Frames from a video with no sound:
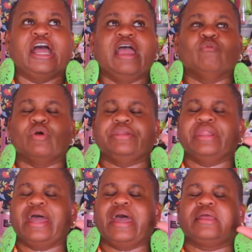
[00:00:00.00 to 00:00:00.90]
And when
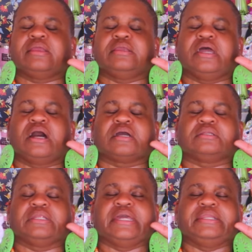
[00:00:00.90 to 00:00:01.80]
that young
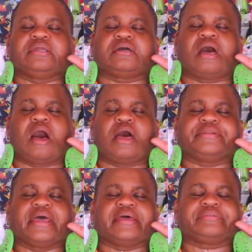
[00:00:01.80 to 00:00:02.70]
lady
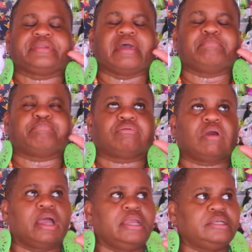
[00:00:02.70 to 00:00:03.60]
called at that
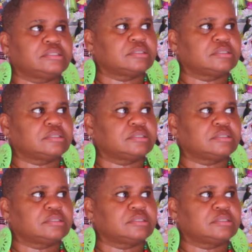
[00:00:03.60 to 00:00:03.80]
price,